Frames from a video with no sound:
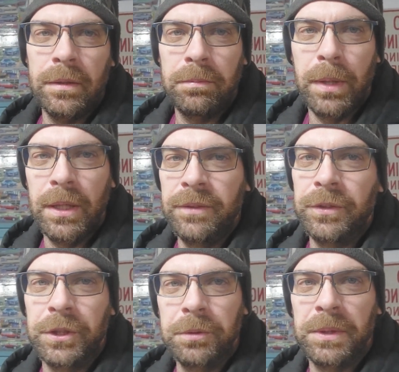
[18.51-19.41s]
Bowling for
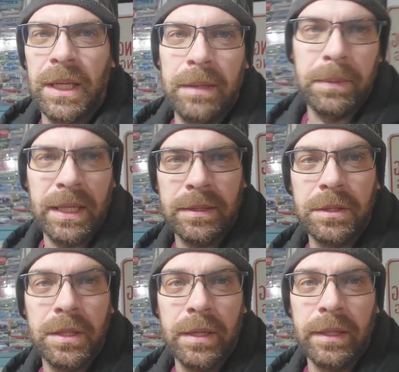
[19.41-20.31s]
Soup said it best.
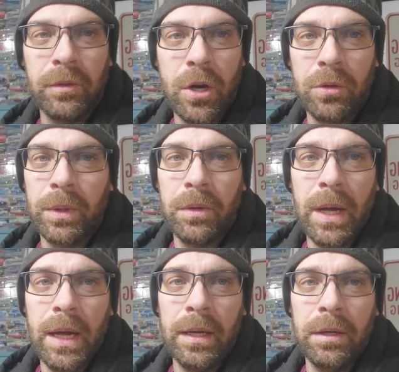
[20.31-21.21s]
There's nothing wrong with
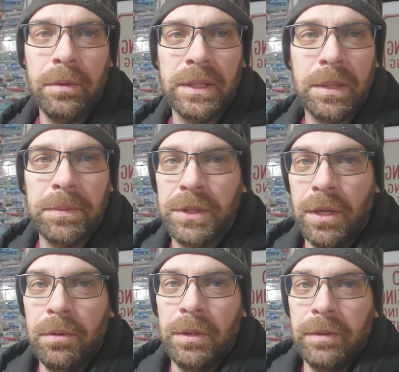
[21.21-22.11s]
Ohio except the
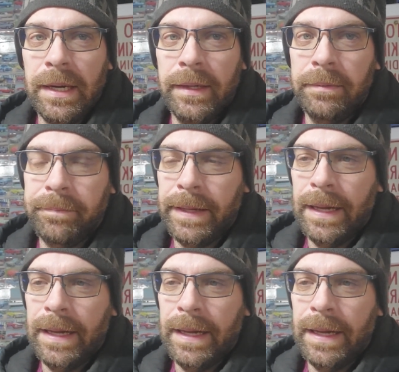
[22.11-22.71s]
snow and the rain.